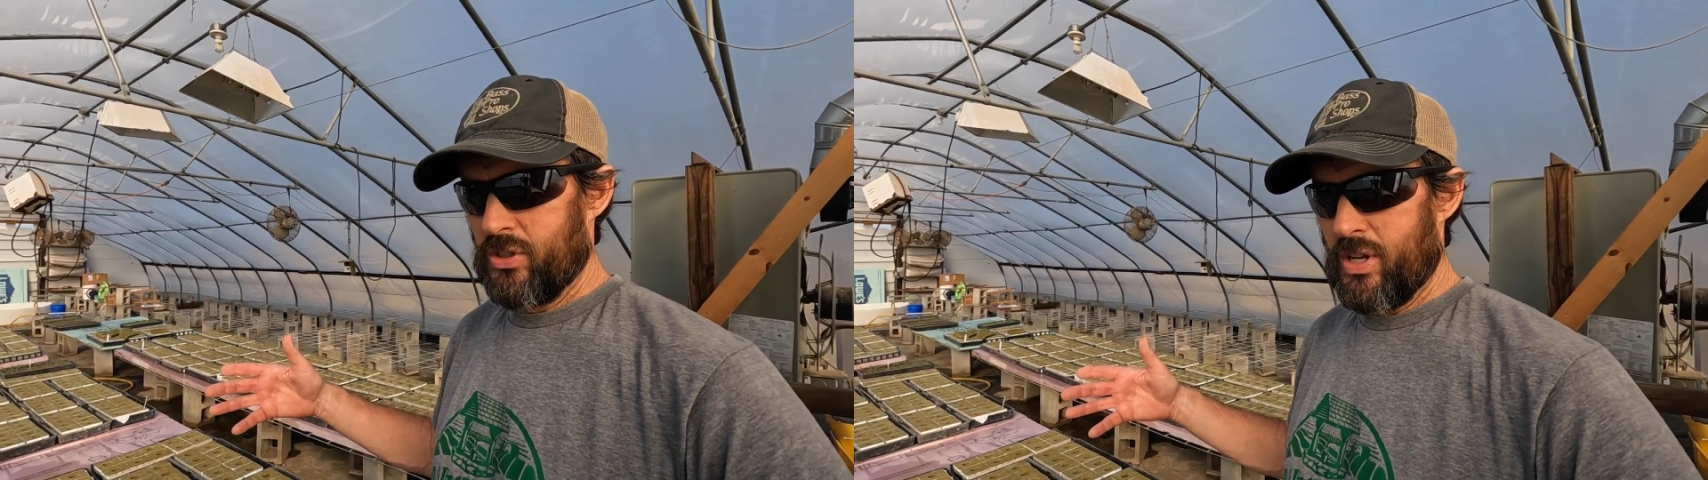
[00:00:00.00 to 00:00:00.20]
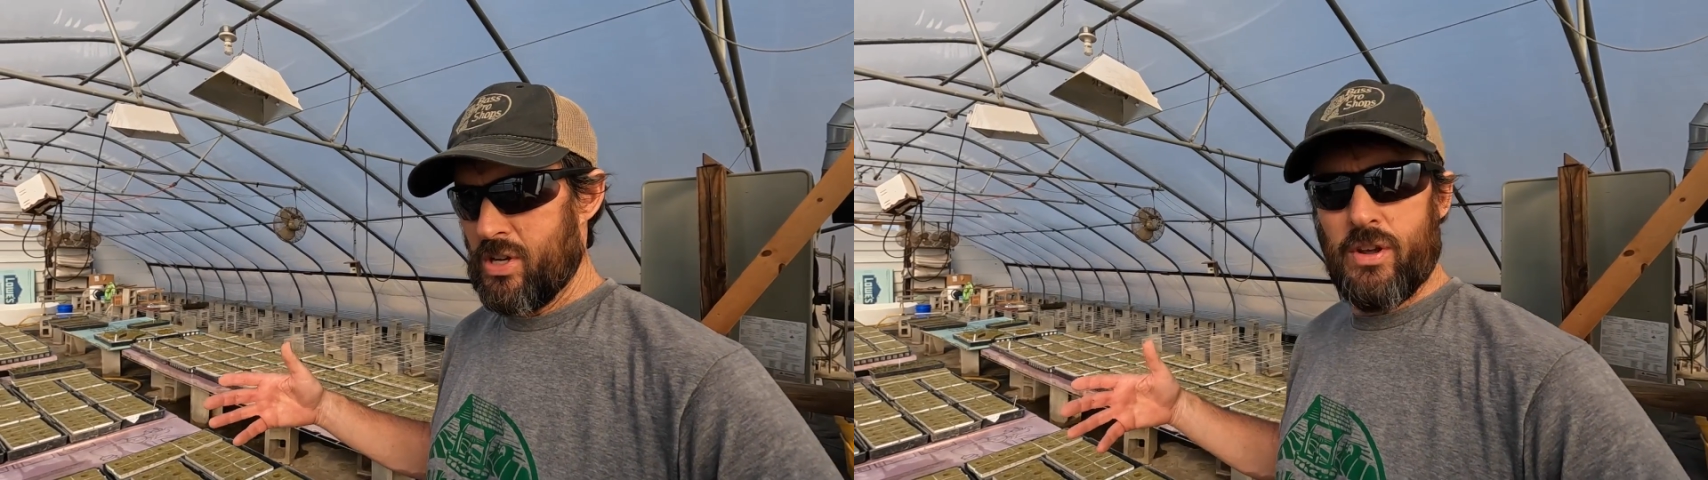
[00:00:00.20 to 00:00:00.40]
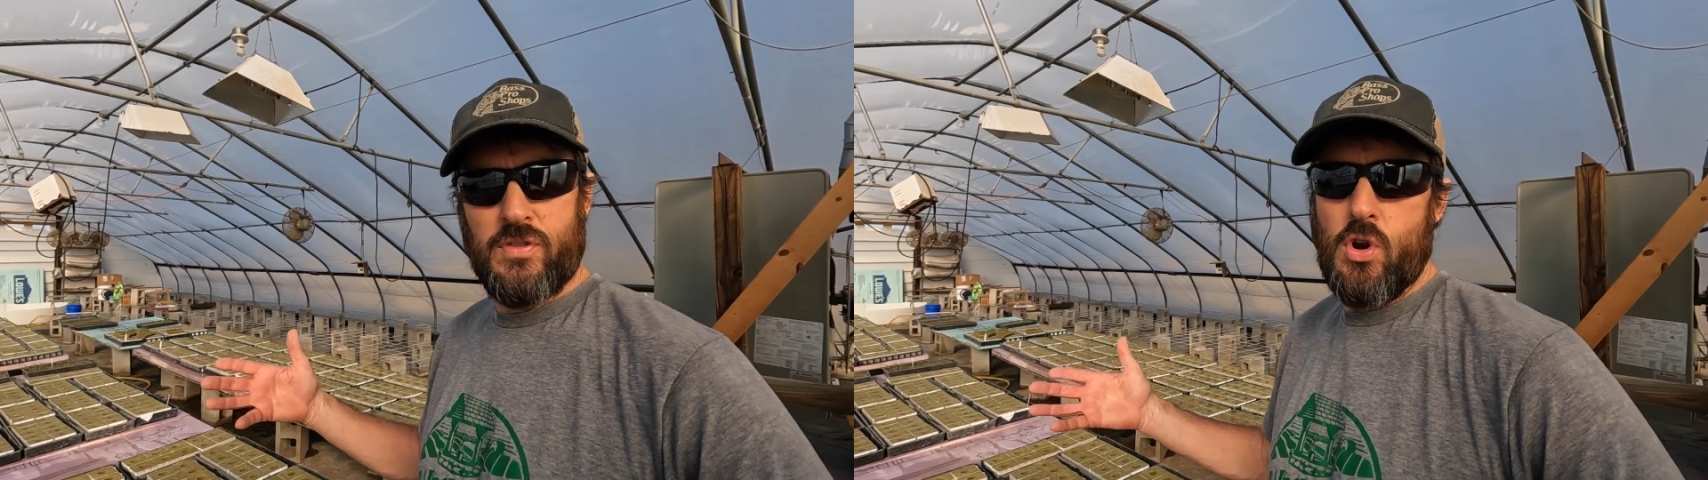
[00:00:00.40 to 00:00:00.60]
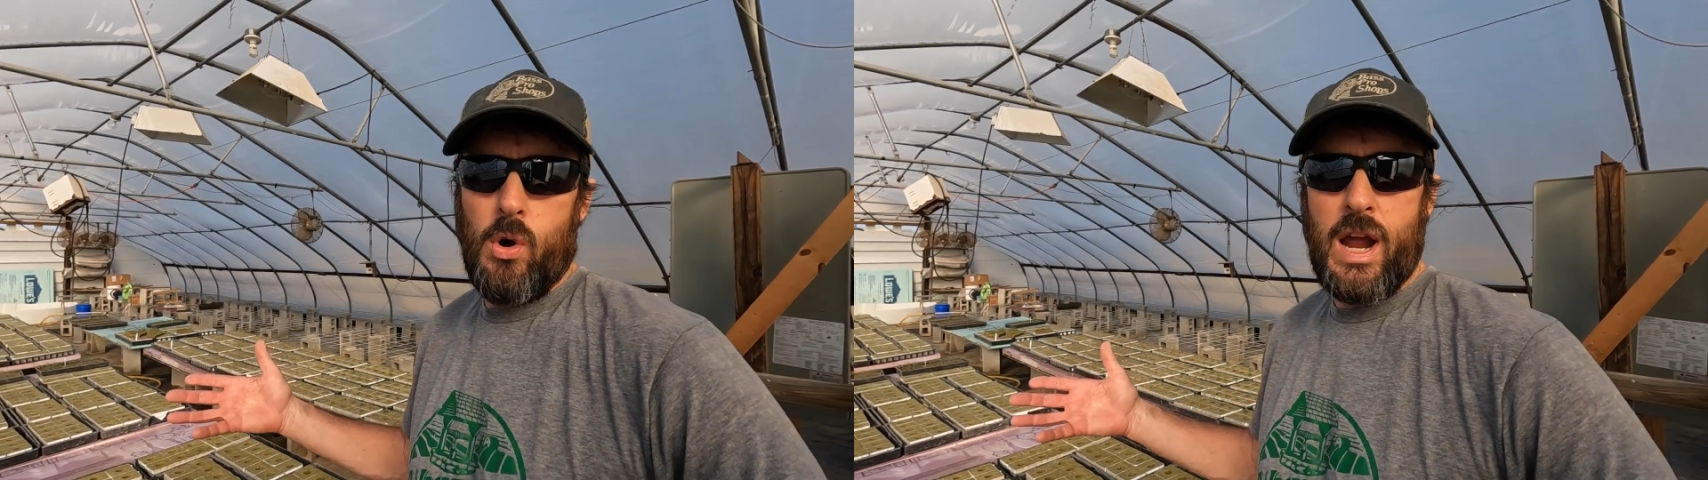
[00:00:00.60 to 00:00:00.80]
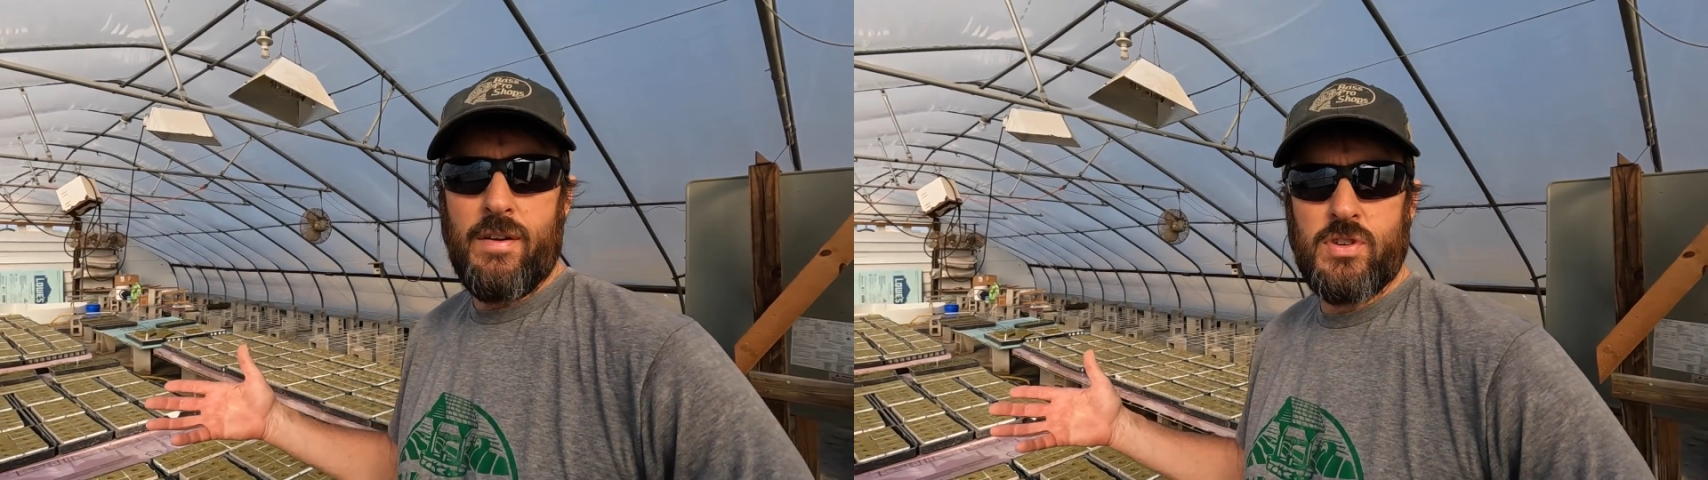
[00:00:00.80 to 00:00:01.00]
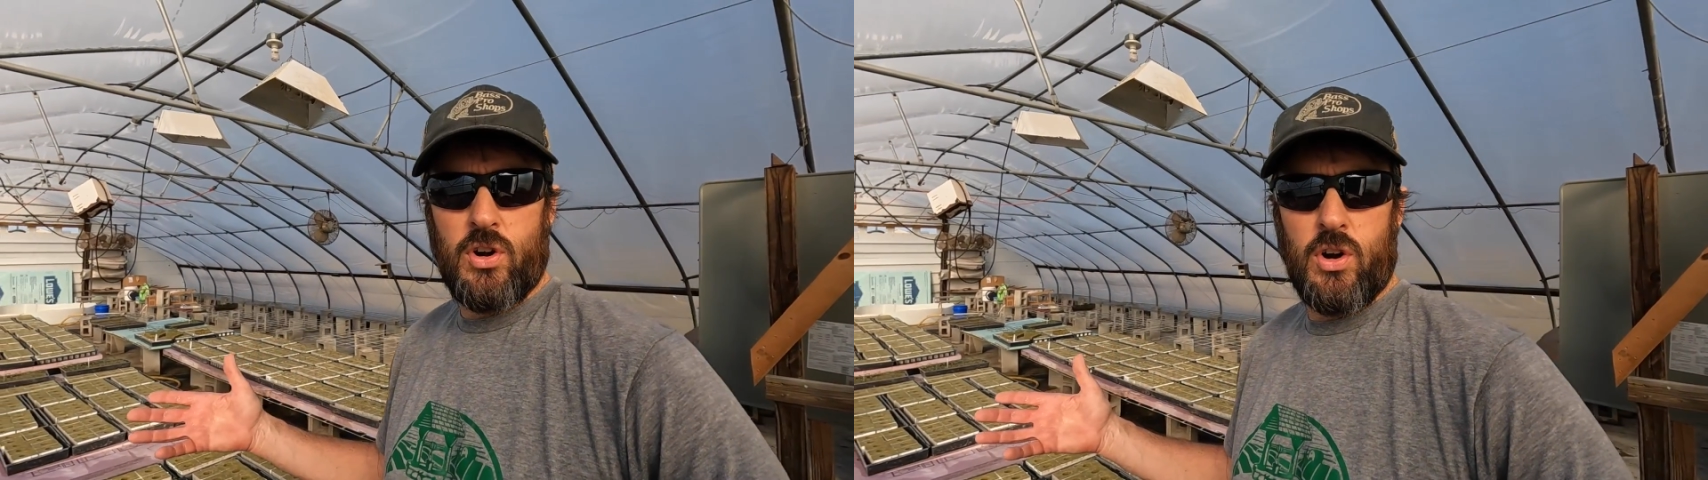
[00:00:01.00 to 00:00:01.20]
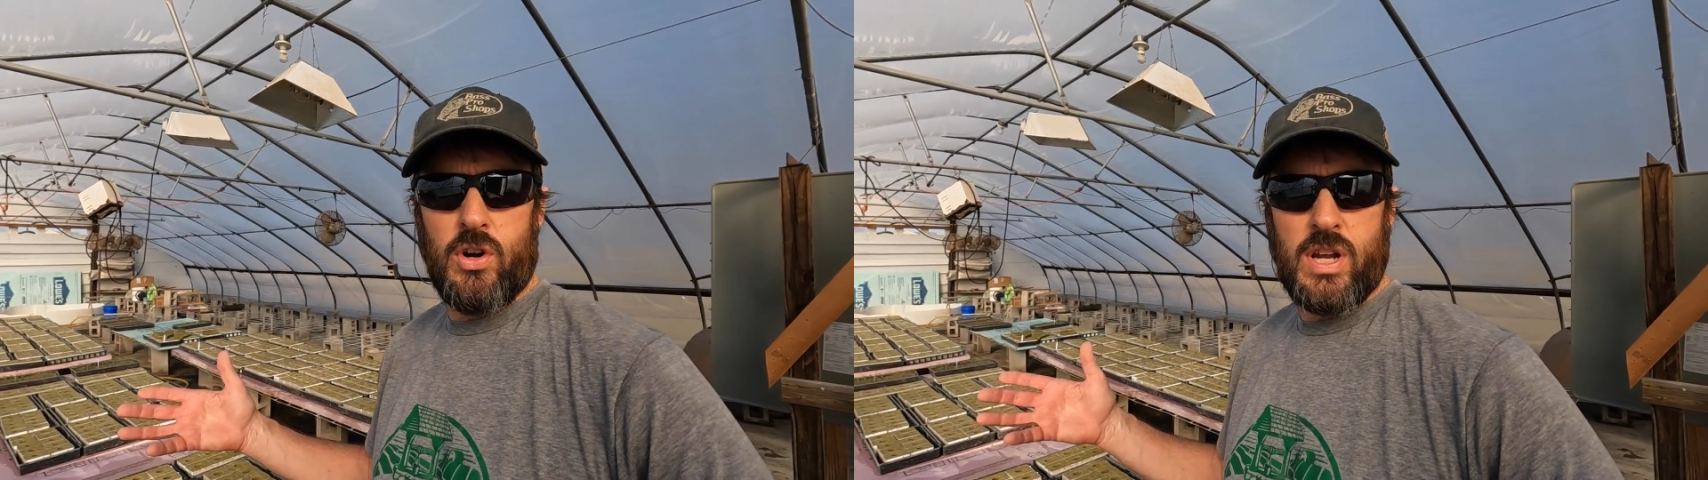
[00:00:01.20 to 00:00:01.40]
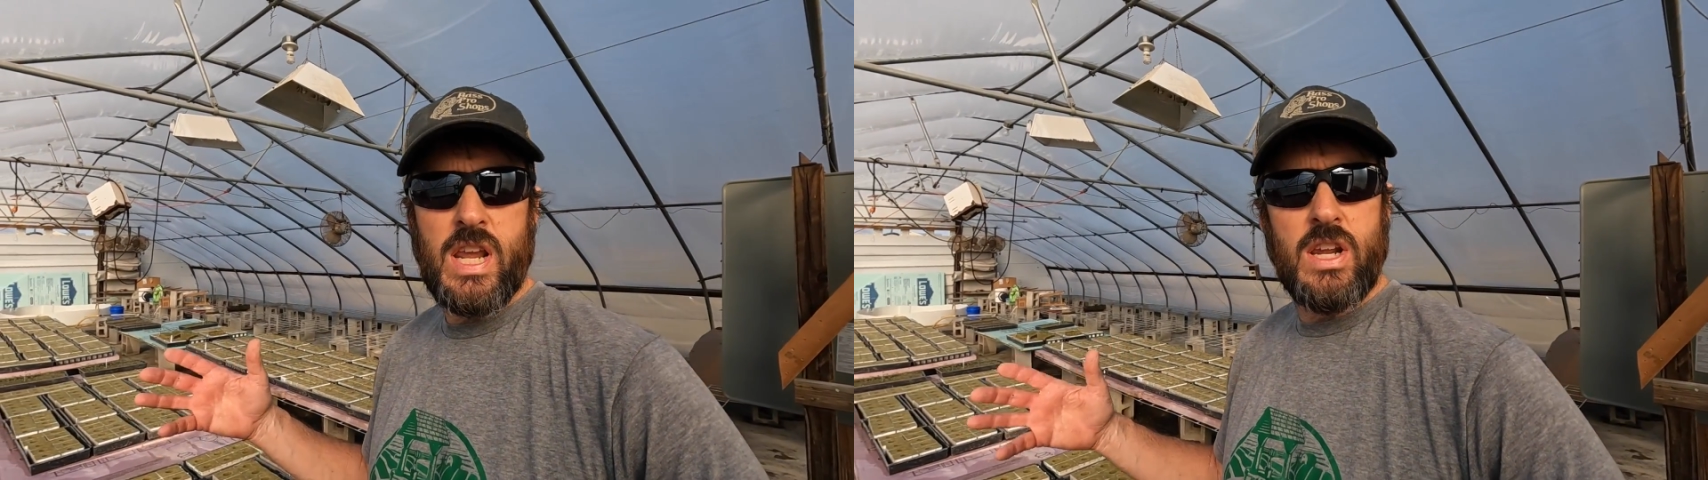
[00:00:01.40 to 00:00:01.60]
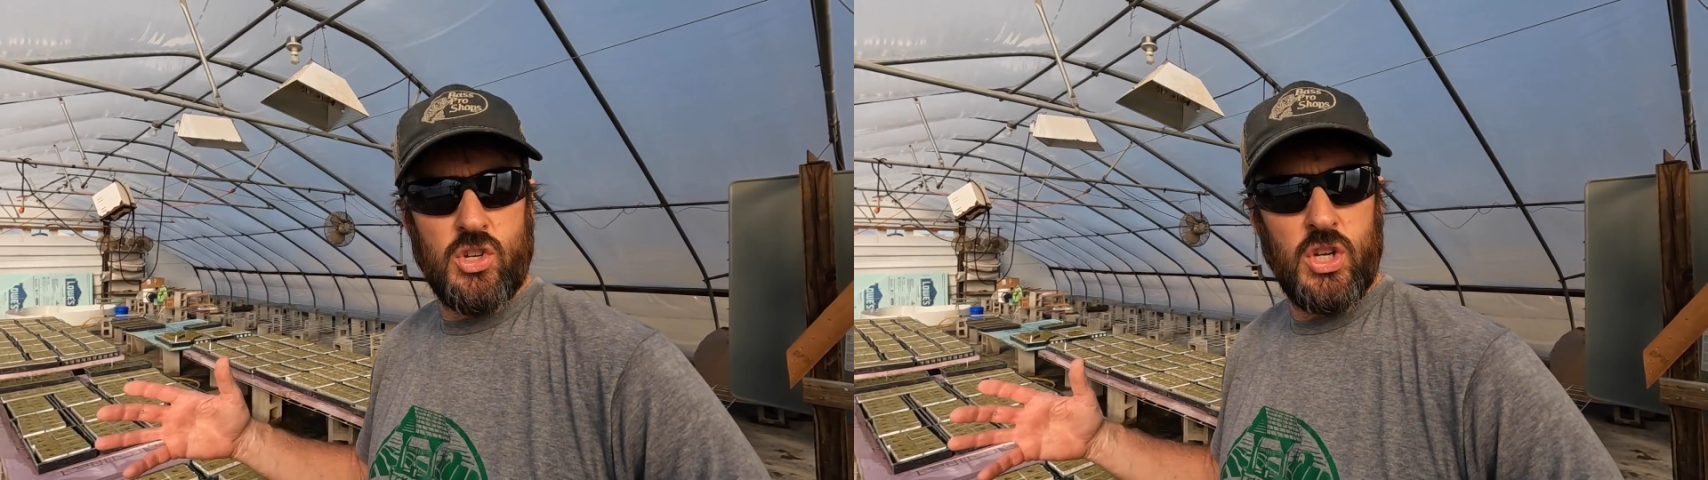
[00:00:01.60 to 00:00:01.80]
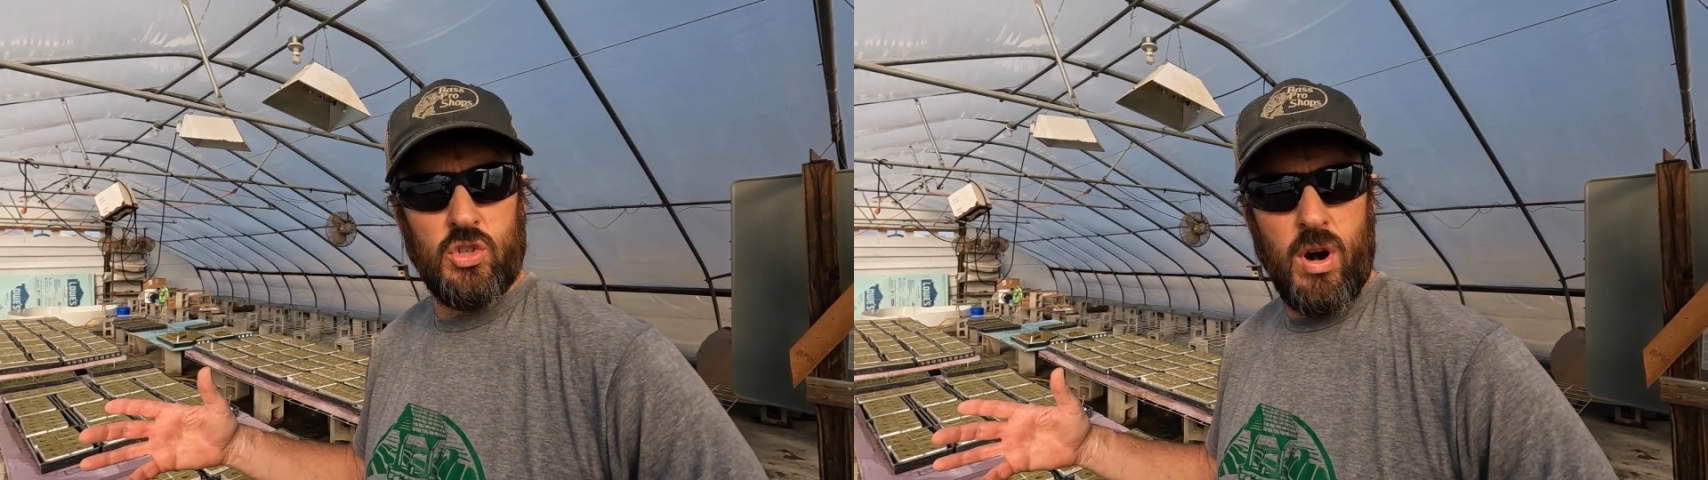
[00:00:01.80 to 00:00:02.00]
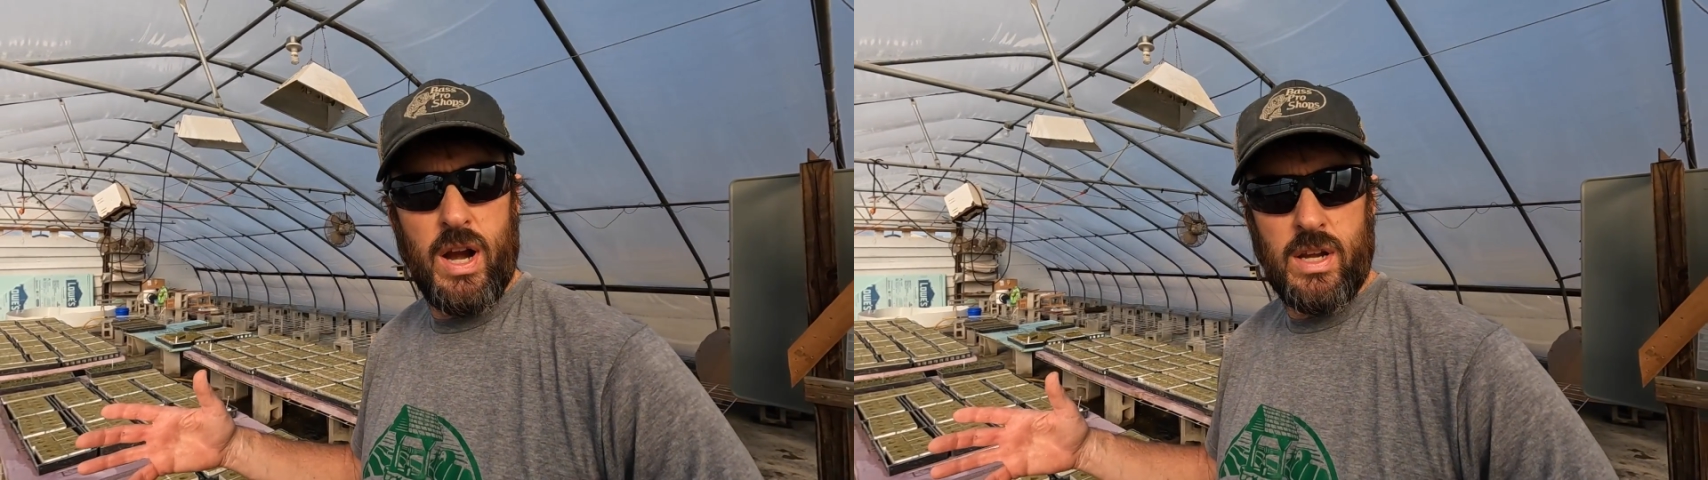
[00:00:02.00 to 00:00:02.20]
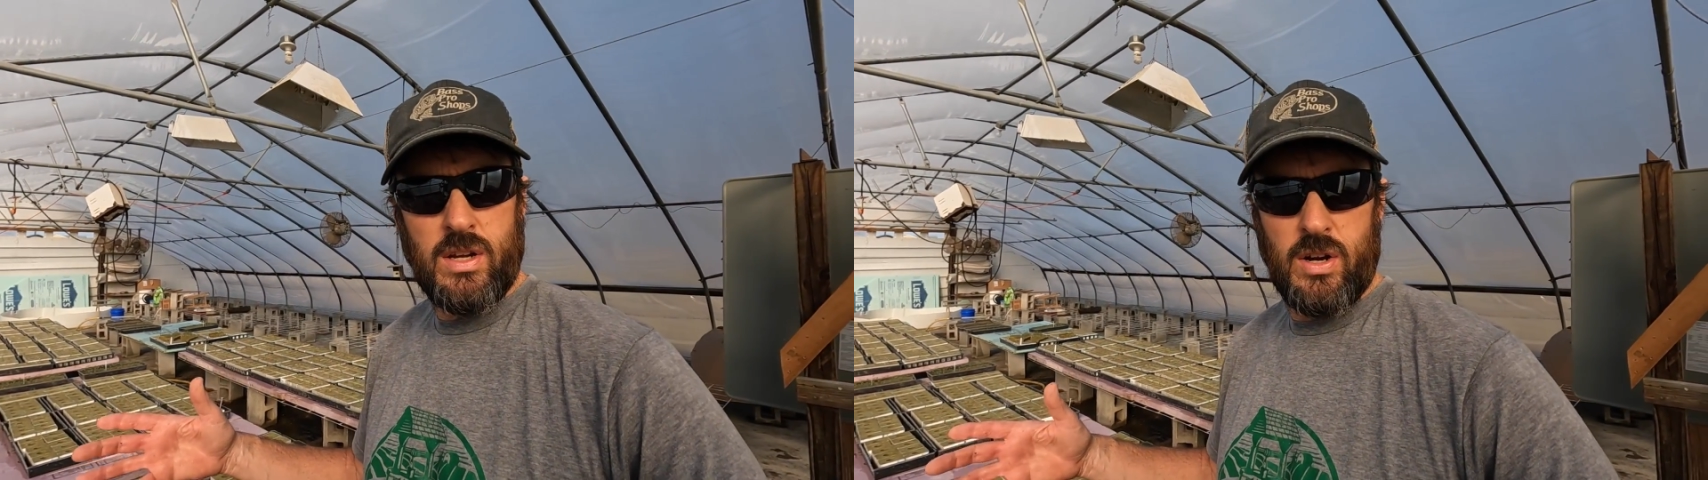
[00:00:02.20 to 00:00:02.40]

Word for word: And if you don't have your heat just right,